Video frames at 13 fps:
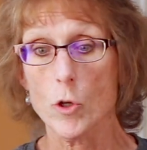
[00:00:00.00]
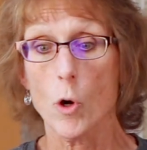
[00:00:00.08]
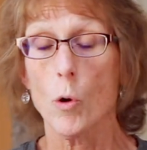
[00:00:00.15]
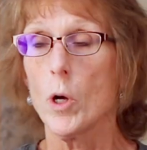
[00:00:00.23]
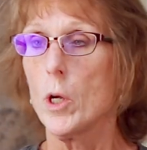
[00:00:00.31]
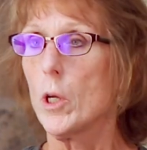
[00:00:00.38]

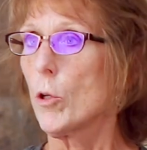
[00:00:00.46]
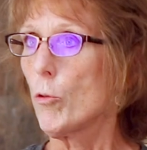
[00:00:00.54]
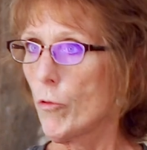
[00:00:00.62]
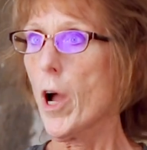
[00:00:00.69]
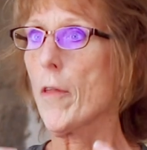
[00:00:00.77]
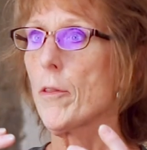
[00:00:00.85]
So
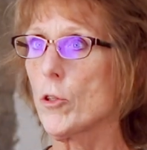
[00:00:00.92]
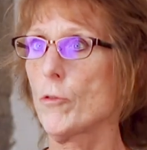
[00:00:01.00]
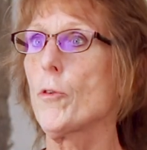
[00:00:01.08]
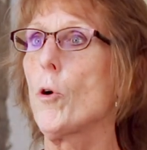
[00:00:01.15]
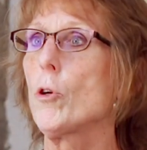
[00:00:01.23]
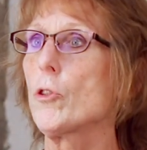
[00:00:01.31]
you've got these
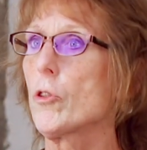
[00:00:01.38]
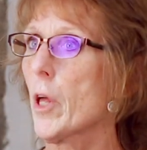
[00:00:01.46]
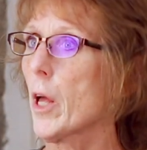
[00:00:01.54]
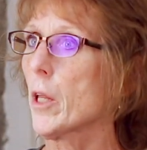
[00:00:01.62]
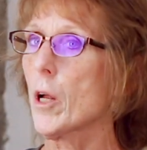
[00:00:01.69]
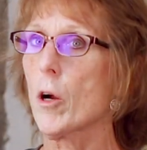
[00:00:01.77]
folks
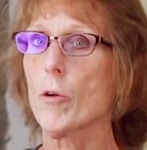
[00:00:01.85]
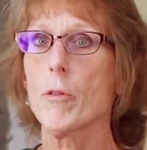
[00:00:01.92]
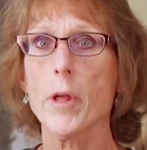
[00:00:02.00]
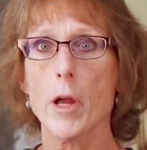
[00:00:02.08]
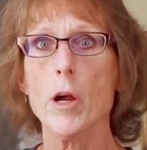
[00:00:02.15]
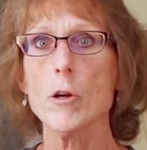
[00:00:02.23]
that are
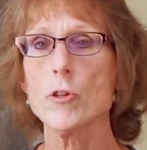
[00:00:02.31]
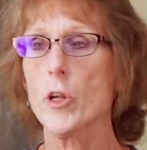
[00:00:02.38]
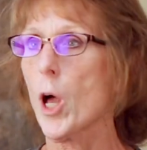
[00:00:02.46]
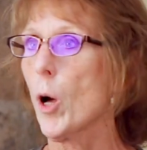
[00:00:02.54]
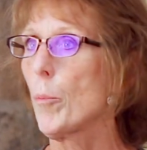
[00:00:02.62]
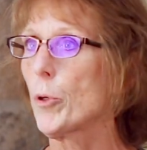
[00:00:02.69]
there to
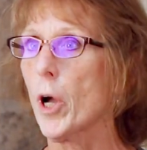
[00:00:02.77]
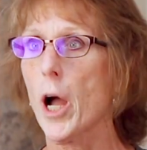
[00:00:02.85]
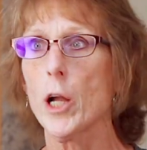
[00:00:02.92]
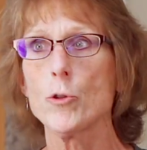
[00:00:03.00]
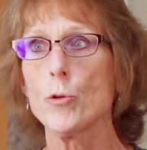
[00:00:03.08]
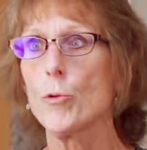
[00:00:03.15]
help
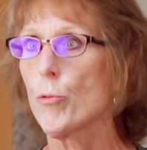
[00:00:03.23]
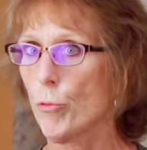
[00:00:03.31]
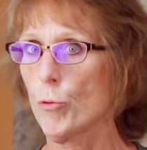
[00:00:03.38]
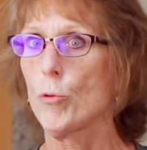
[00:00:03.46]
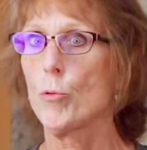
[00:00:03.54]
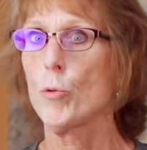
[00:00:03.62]
guide you
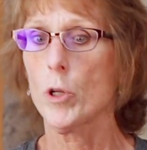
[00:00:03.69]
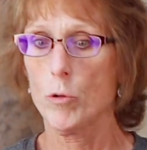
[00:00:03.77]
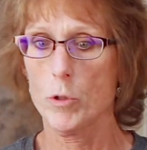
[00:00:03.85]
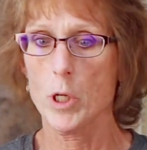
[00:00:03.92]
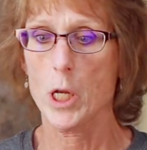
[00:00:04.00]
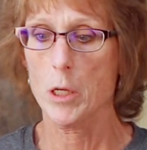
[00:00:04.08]
through what
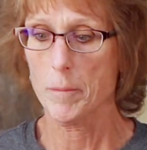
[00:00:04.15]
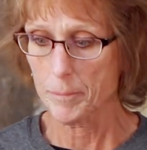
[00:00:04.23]
you need.